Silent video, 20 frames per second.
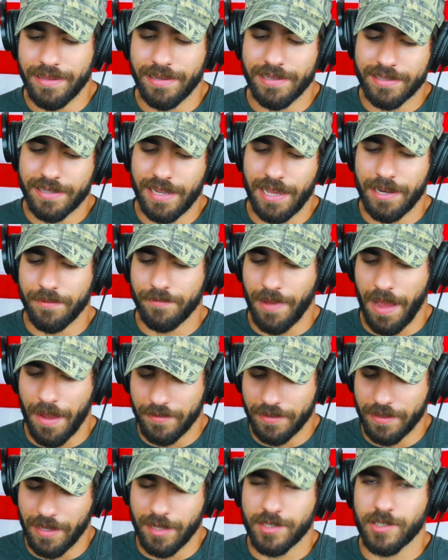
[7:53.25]
that he's kind of
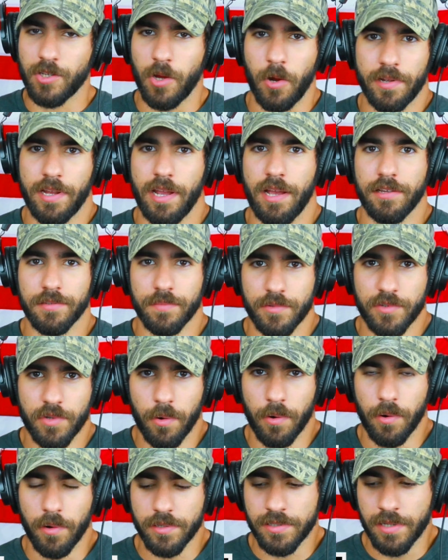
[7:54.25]
having that sarcasm
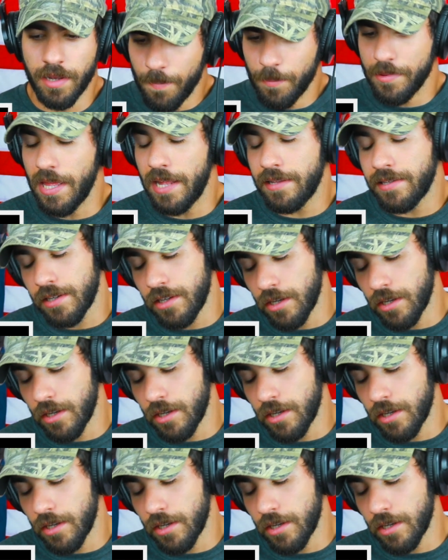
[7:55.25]
towards. But that's